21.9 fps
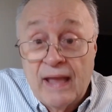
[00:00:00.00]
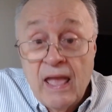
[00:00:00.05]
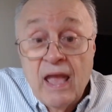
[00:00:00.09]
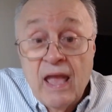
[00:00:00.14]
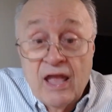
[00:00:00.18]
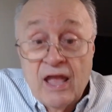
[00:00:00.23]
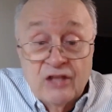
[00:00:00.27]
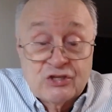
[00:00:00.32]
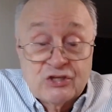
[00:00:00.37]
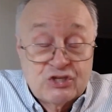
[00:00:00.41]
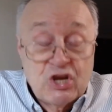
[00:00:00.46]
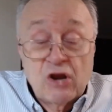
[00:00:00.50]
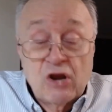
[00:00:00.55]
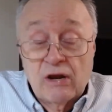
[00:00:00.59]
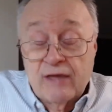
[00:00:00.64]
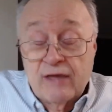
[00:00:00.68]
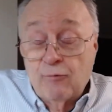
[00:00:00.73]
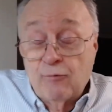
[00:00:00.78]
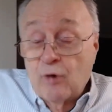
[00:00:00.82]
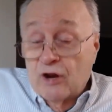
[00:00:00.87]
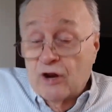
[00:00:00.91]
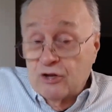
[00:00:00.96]
And certainly
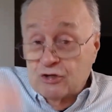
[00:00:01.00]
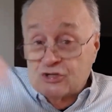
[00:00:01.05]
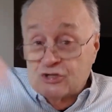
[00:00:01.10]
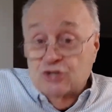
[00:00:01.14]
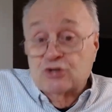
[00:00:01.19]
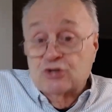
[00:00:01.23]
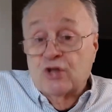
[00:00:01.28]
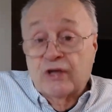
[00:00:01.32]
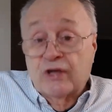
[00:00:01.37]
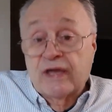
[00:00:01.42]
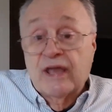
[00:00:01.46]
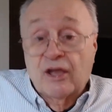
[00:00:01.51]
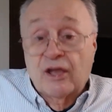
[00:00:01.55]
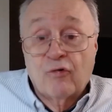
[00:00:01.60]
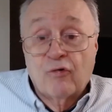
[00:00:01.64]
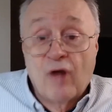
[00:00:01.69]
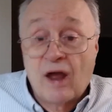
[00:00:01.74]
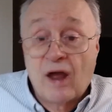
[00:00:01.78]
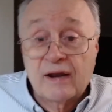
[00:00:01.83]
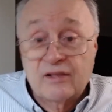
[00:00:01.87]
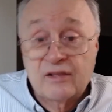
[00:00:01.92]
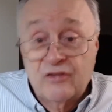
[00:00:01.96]
where you're just looking at
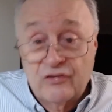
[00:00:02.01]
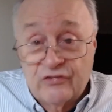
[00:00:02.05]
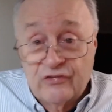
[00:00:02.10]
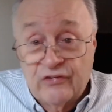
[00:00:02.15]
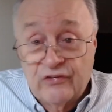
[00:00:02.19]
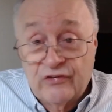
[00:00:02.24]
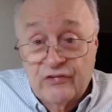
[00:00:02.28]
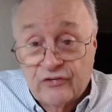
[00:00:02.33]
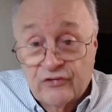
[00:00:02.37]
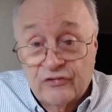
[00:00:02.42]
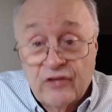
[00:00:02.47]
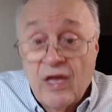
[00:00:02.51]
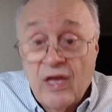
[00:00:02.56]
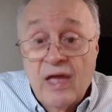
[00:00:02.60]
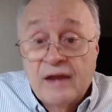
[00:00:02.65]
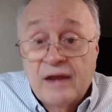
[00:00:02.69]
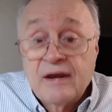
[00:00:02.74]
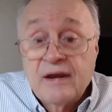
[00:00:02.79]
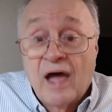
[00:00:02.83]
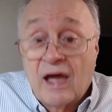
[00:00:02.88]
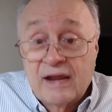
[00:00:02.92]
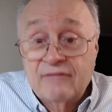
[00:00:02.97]
chronic diseases,
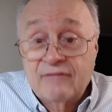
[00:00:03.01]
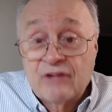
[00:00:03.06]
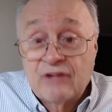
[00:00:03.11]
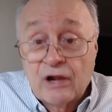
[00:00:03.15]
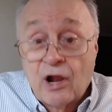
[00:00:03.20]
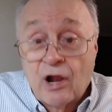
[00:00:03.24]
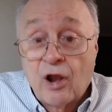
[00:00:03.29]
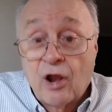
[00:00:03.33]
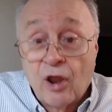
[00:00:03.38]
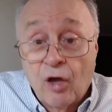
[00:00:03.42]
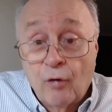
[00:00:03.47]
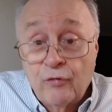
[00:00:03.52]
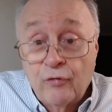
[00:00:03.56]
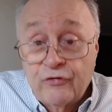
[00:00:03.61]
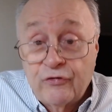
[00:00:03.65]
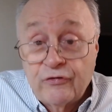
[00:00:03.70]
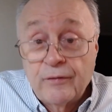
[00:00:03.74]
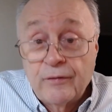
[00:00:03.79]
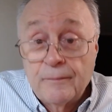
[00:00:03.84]
not even close.